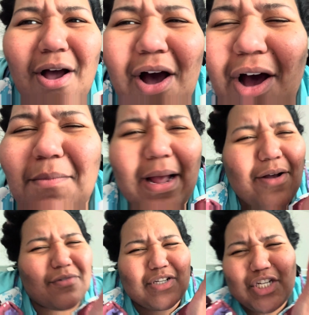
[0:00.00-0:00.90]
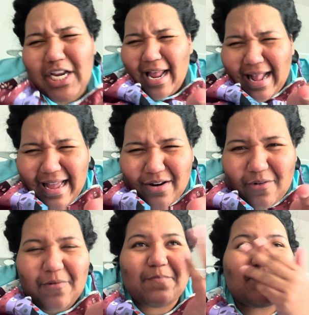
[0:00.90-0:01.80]
on my own channel.
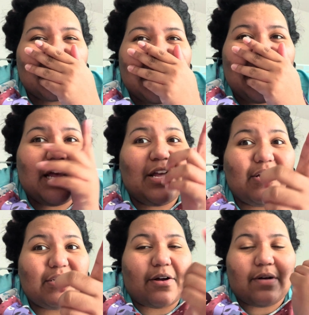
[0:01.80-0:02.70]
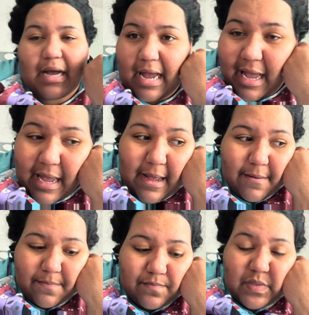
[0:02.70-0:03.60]
So,
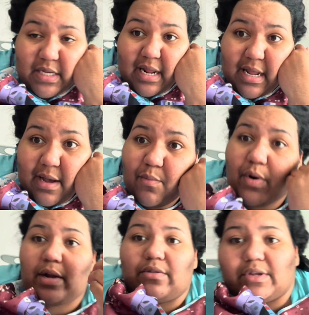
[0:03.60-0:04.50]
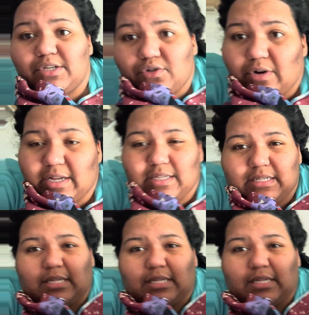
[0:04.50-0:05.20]
tonight I'm wearing this dress.